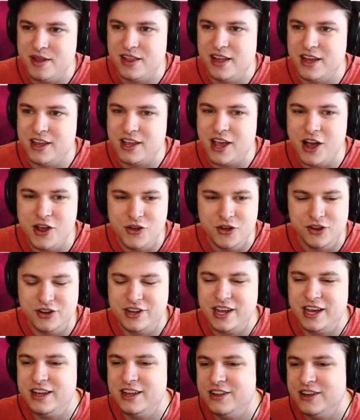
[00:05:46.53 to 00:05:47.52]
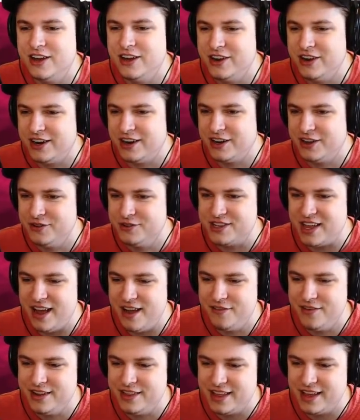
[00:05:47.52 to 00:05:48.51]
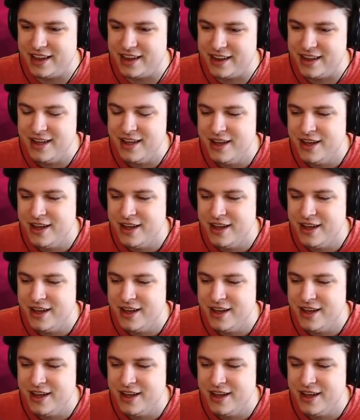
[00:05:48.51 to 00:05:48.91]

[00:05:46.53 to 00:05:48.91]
like, yeah, you're gonna, yeah, you're gonna lose everything?